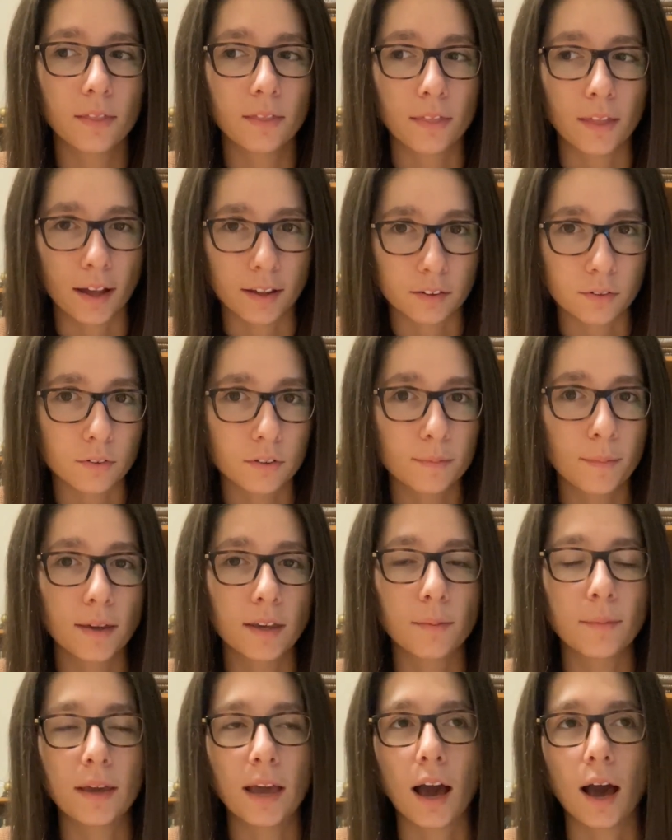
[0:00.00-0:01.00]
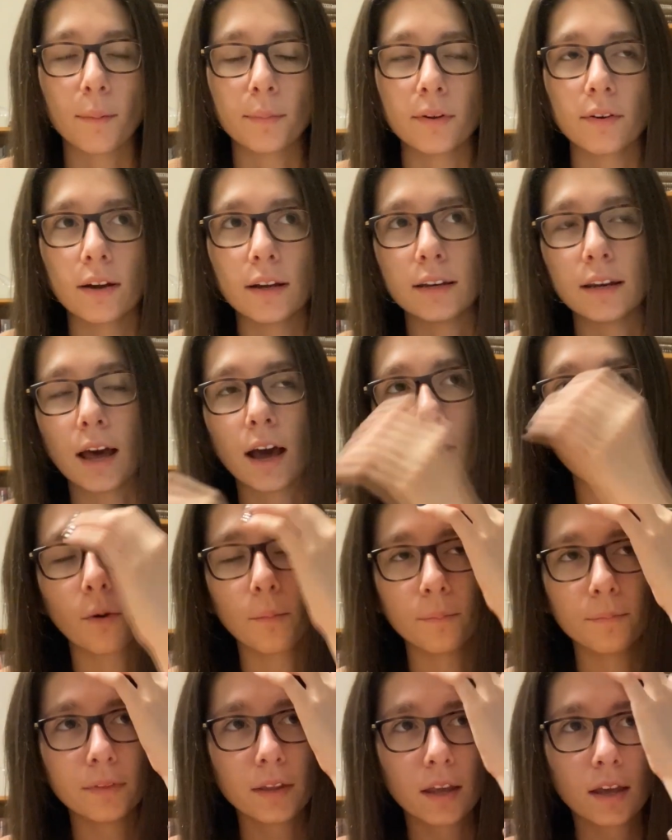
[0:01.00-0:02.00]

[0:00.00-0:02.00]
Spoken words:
that's what's making me happy right now.